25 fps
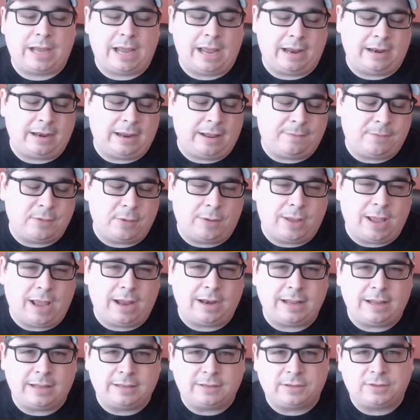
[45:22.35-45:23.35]
And if you
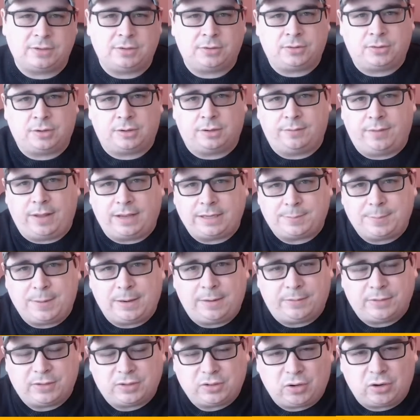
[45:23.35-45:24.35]
get institutional
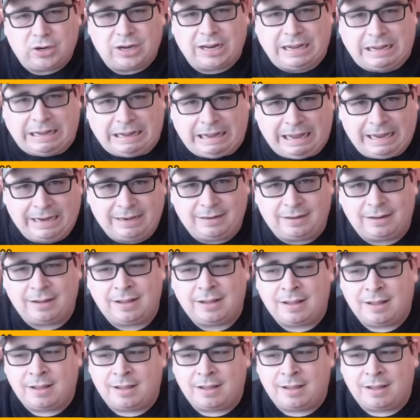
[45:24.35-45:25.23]
investment of a certain kind,